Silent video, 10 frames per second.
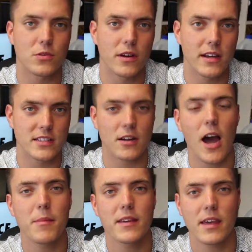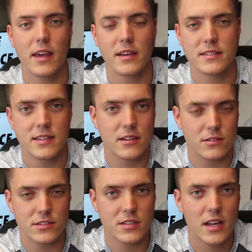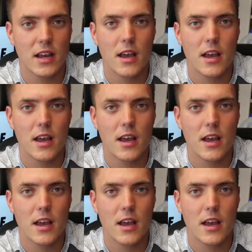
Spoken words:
whereas Hobby King sells